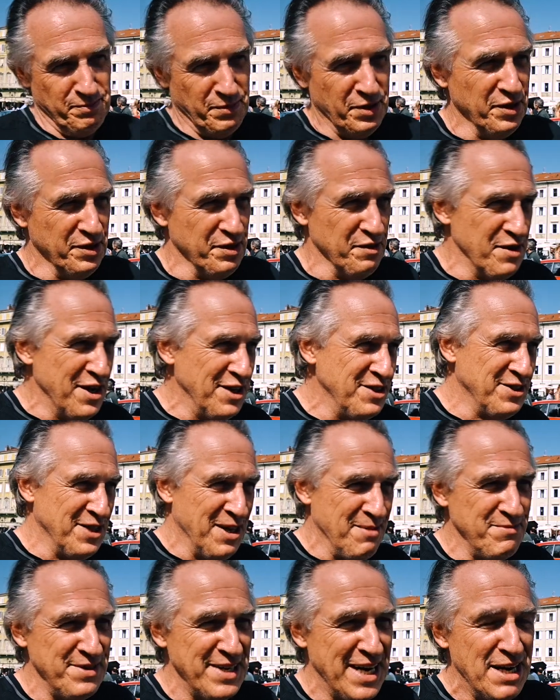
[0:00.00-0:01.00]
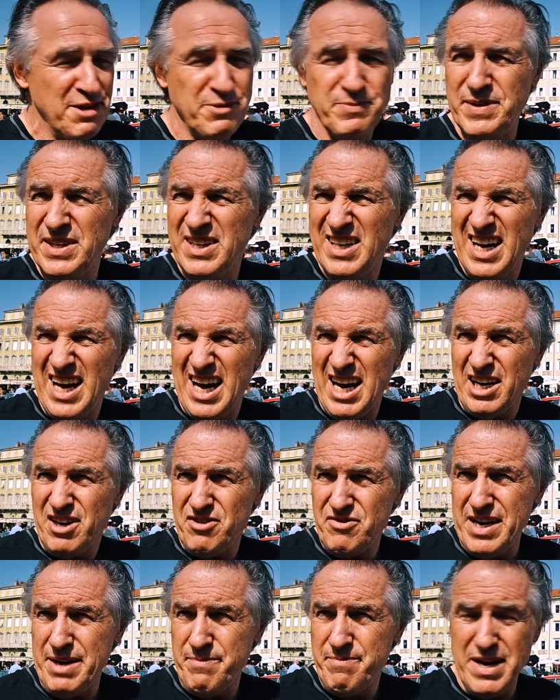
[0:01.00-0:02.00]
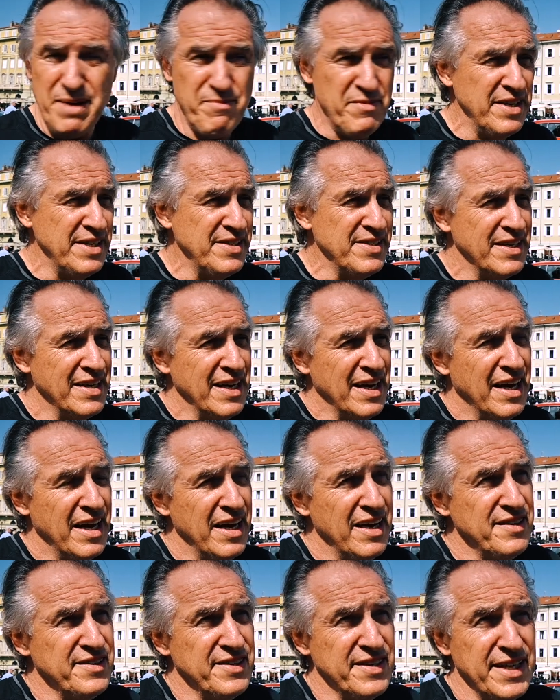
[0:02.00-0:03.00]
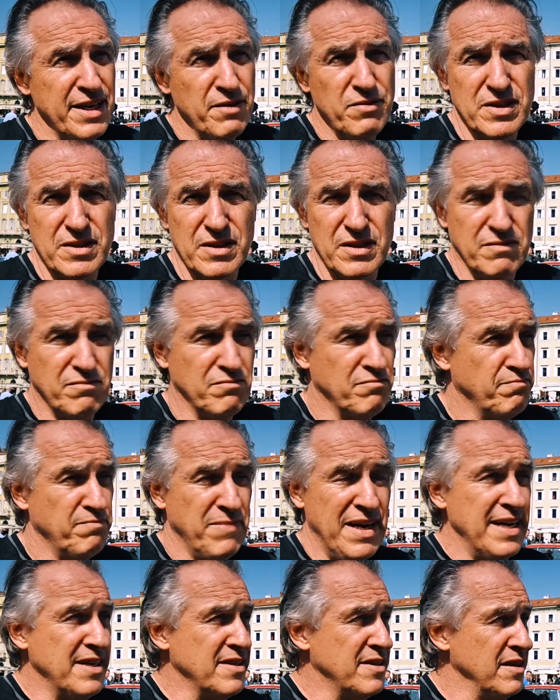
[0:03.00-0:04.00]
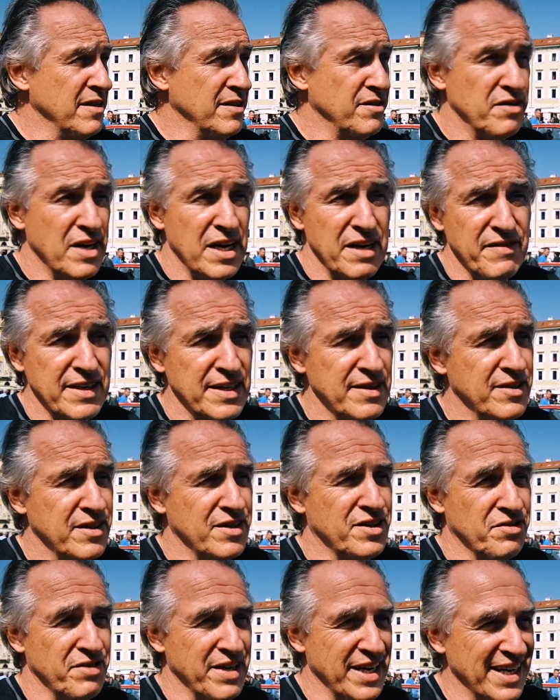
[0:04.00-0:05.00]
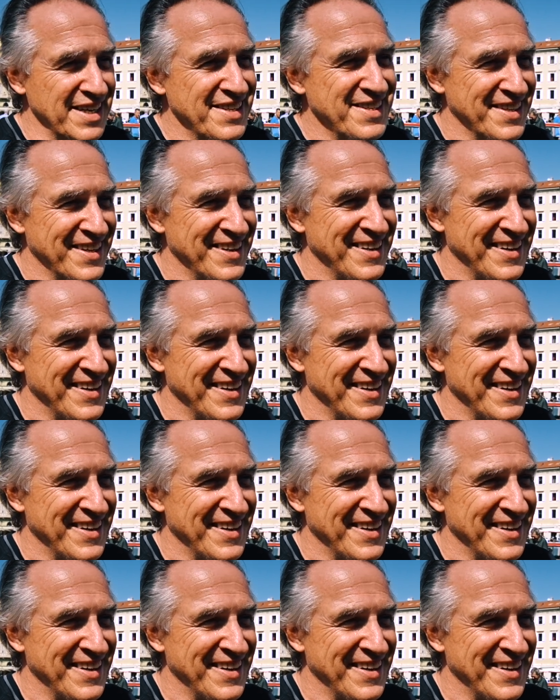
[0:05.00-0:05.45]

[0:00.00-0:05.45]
both of us sometimes, but great memories. And today was an excellent drive into Trieste.